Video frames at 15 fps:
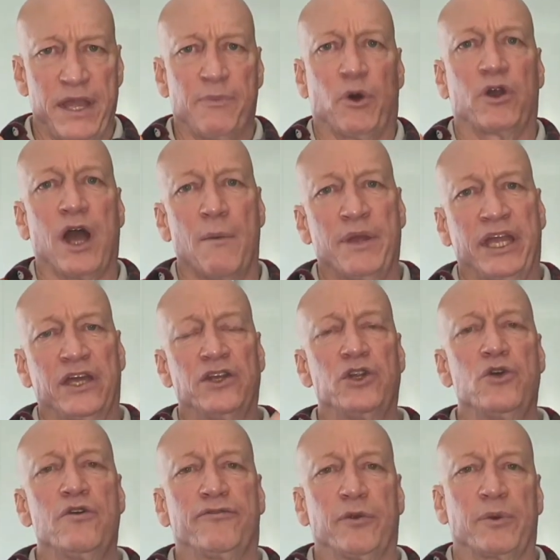people coming
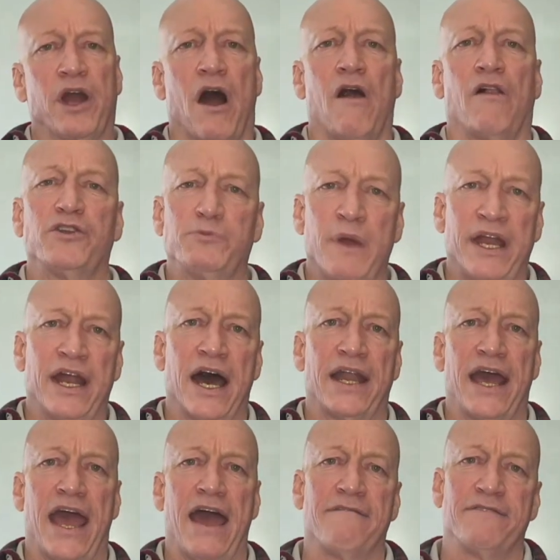in new from college may
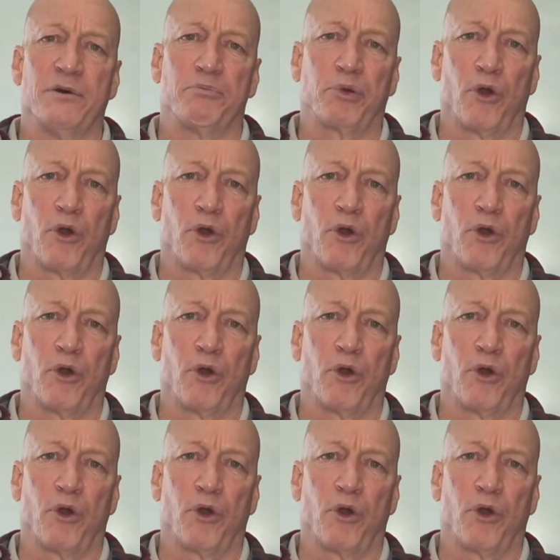not have